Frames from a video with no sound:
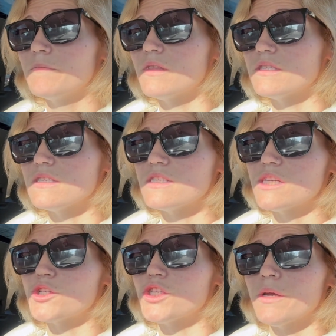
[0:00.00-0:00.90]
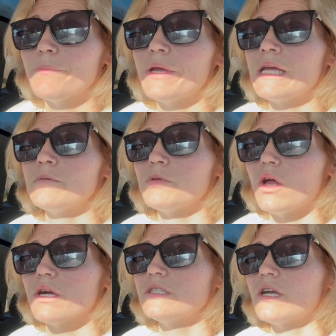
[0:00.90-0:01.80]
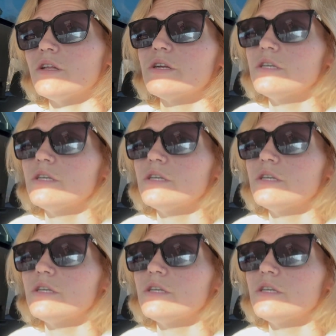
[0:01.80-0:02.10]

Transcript: This is a champagne blonde color.